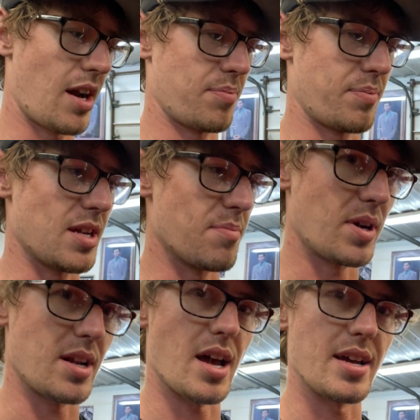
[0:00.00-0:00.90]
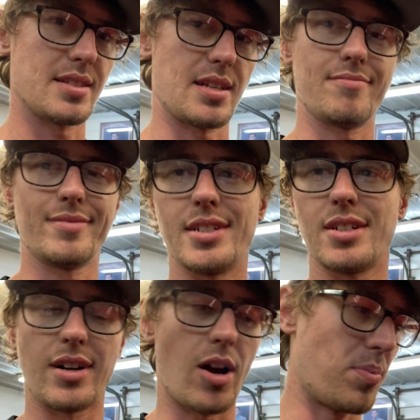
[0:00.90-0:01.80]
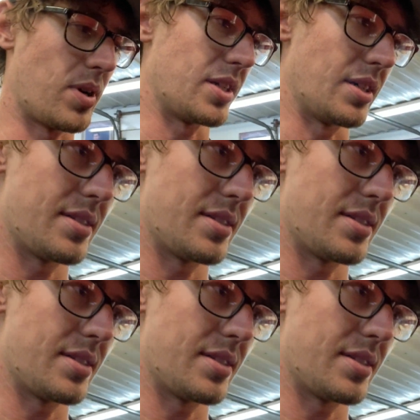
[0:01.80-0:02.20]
up being pretty nice and it turned out pretty good.